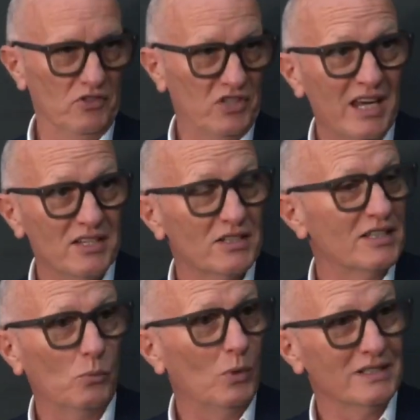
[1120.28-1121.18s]
changes
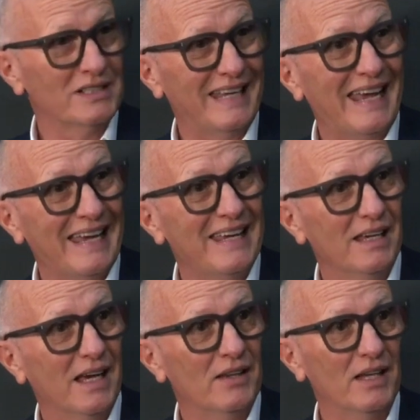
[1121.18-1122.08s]
that will stay,
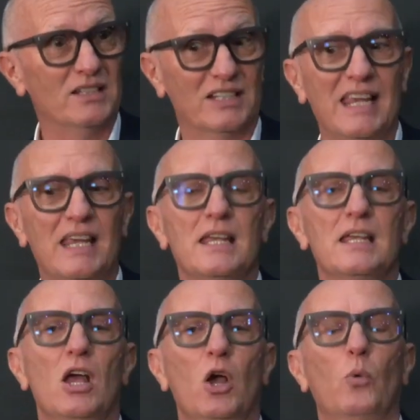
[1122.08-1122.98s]
and that's
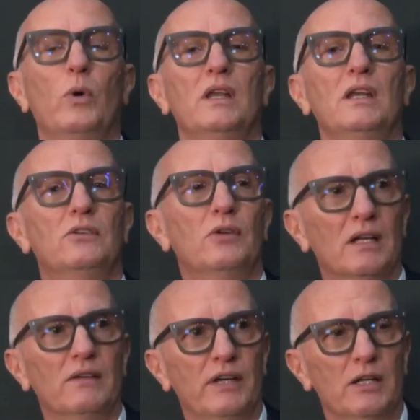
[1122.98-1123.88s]
key. We need to
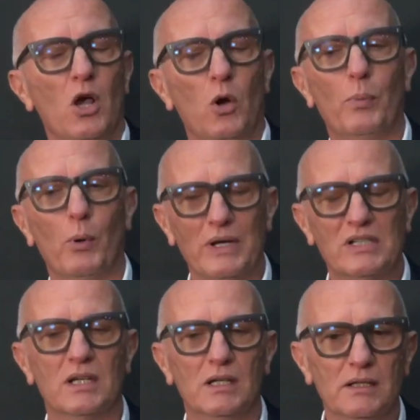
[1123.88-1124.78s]
innovate, but we
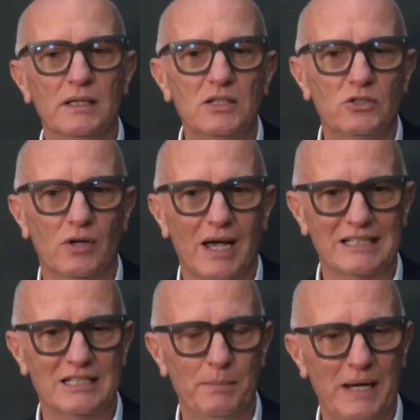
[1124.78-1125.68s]
still need to
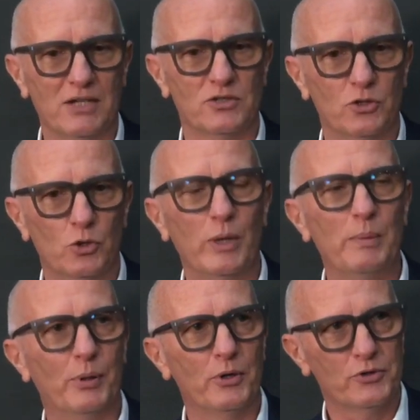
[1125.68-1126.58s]
actually make sure we
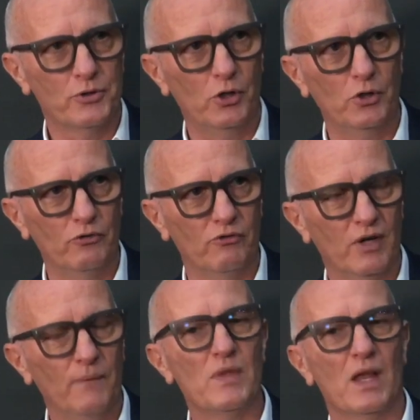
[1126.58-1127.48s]

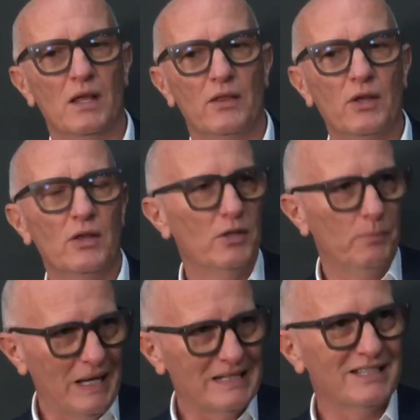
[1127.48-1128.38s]
preserve the
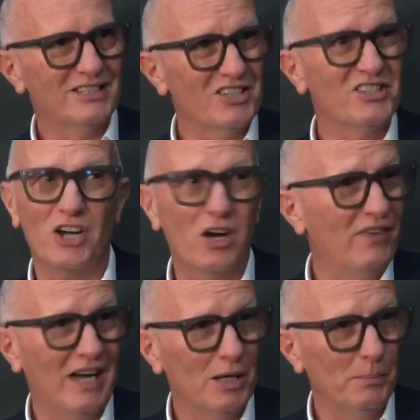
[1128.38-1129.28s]
businesses that are
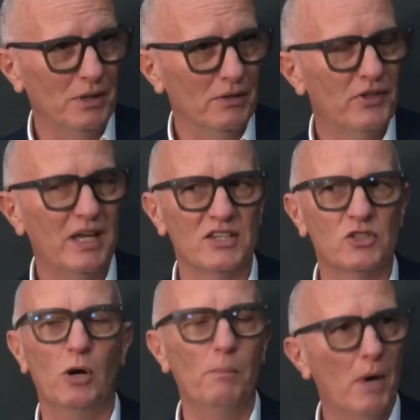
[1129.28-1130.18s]
viable.
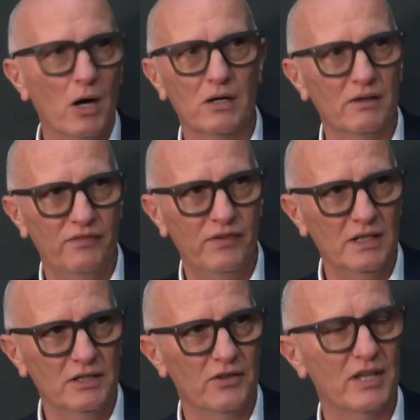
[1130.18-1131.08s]
It's not market
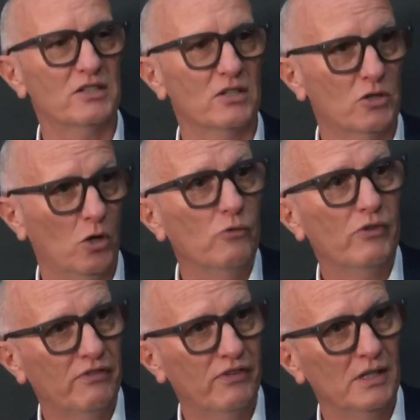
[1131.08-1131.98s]
failure, this is
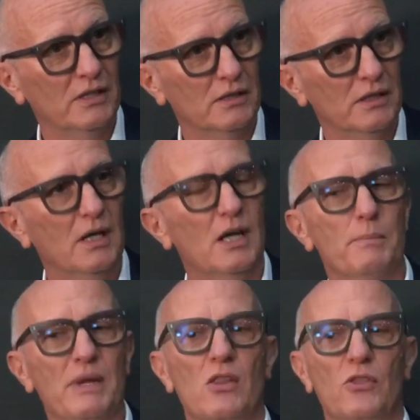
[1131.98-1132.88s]
COVID failure. I
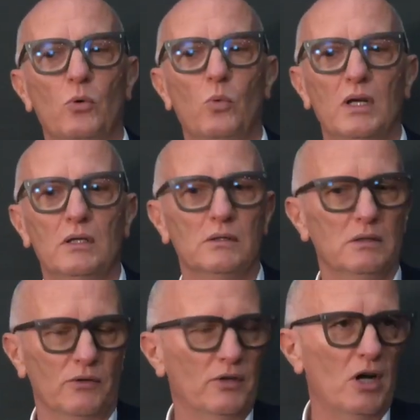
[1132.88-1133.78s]
mean,
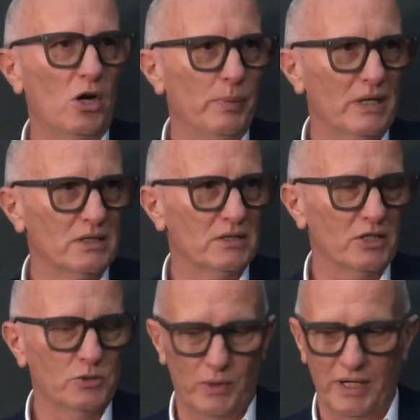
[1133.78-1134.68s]
there are
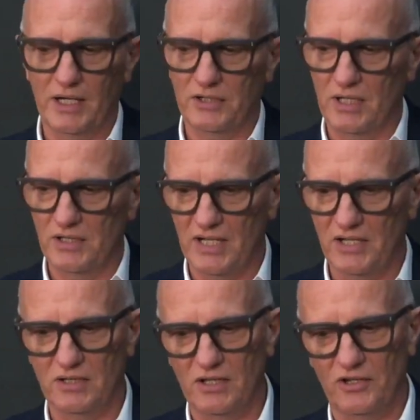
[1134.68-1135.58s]
businesses, we're in a
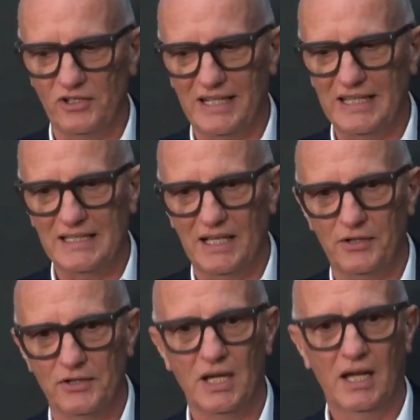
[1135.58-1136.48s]
transition in our city
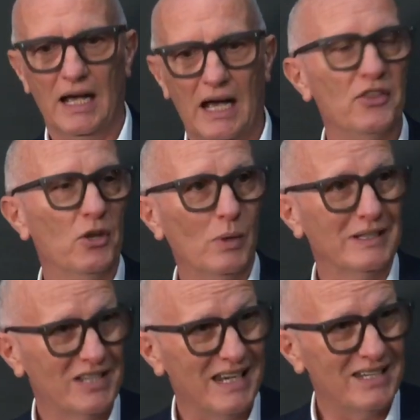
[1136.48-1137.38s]
centres and they
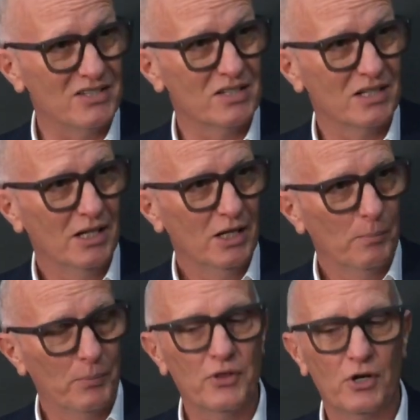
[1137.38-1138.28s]
will change,
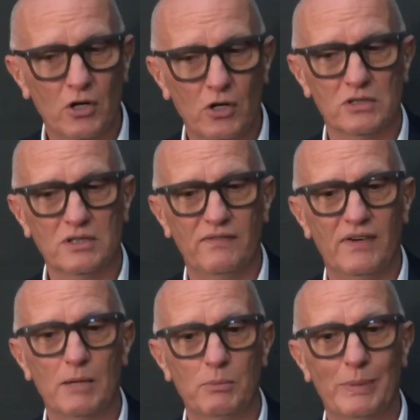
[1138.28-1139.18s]
but there are lots of
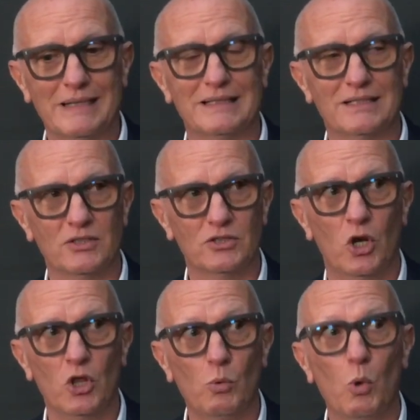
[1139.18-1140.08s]
viable businesses
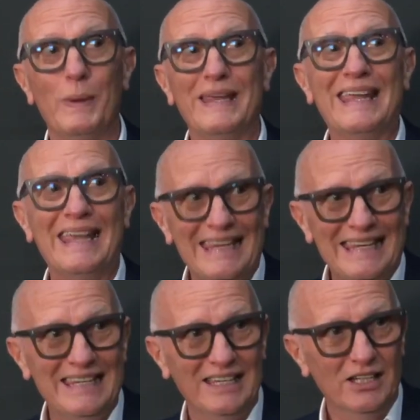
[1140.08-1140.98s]
now that will be
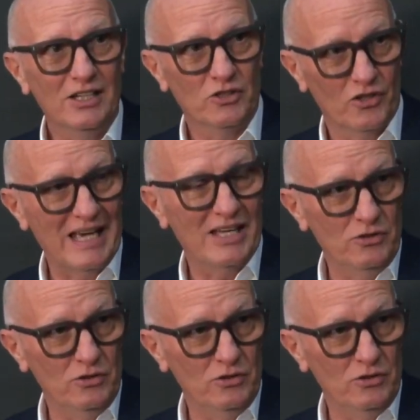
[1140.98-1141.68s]
key to that